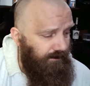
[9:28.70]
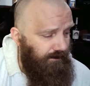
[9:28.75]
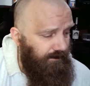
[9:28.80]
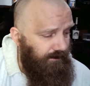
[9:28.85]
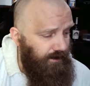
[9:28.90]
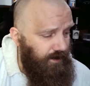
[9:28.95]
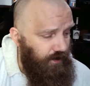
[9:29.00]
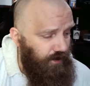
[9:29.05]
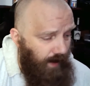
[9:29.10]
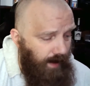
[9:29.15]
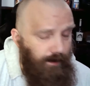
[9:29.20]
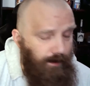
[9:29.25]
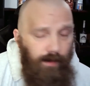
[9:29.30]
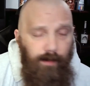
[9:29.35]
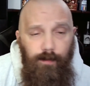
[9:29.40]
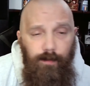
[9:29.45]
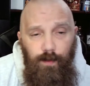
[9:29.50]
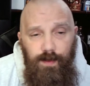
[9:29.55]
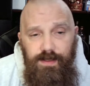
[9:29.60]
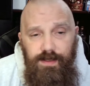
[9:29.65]
straight
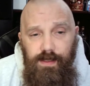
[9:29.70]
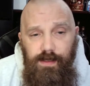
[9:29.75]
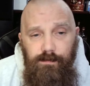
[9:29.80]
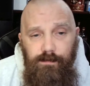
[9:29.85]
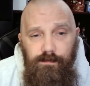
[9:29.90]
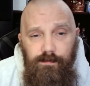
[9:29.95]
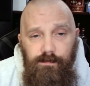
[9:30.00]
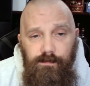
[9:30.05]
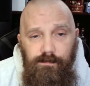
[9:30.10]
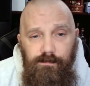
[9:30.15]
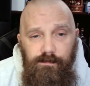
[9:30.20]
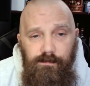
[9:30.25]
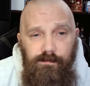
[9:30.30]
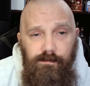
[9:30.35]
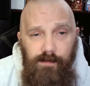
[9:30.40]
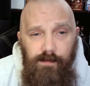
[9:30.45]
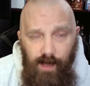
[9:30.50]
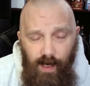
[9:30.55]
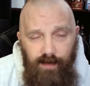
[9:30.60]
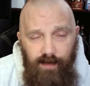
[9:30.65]
bourbon whiskey,
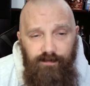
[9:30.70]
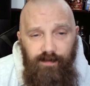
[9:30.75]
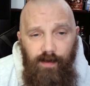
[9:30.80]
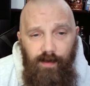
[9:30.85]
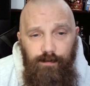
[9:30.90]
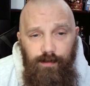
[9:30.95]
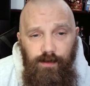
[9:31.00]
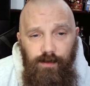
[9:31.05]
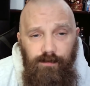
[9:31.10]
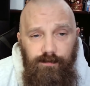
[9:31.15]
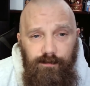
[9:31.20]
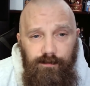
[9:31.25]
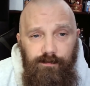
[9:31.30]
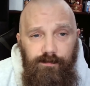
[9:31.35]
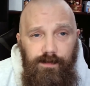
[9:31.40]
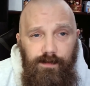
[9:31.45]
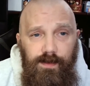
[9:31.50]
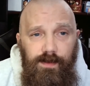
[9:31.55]
95 proof.